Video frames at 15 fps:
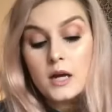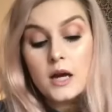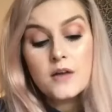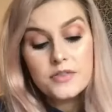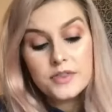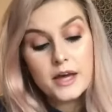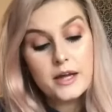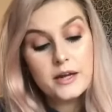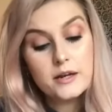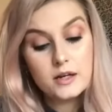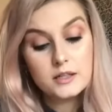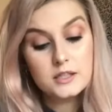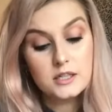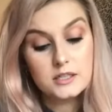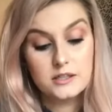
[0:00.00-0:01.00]
And then
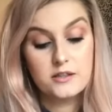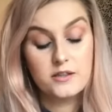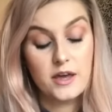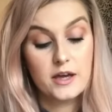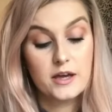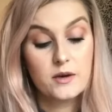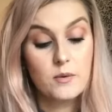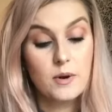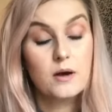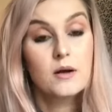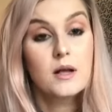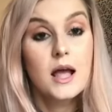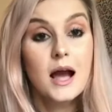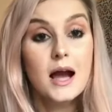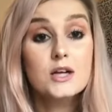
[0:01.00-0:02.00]
I started to think, well,
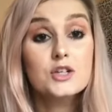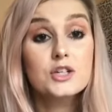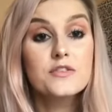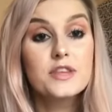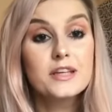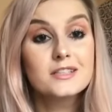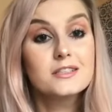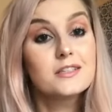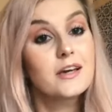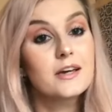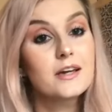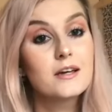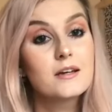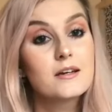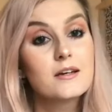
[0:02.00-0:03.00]
actually this
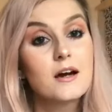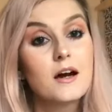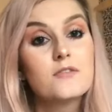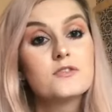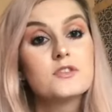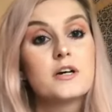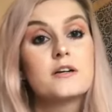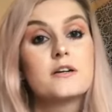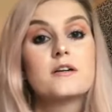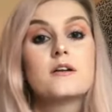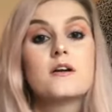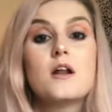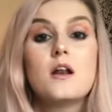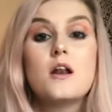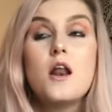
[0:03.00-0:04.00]
year I've done
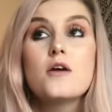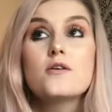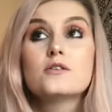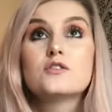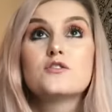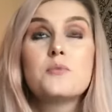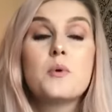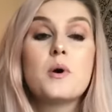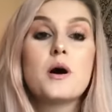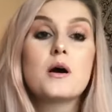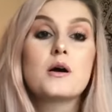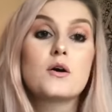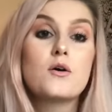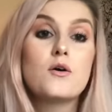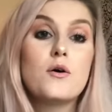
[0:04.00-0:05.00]
loads of
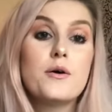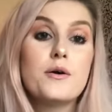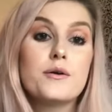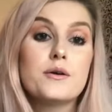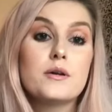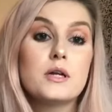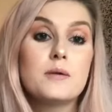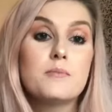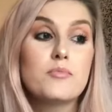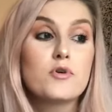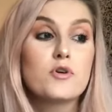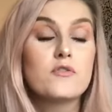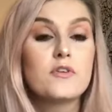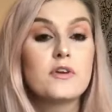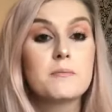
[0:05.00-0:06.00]
work on
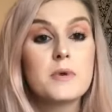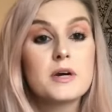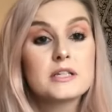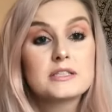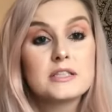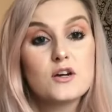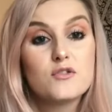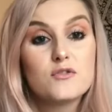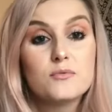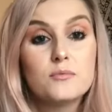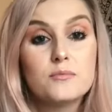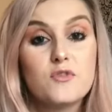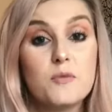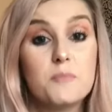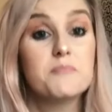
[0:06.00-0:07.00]
improving myself
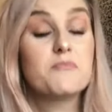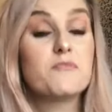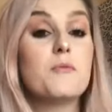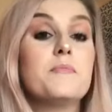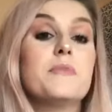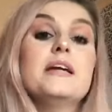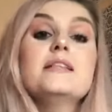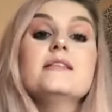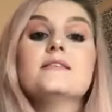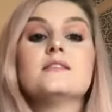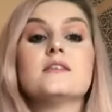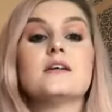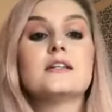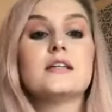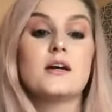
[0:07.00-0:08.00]
from the
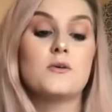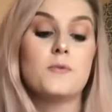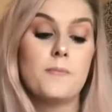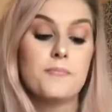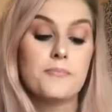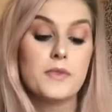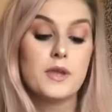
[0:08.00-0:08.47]
inside out.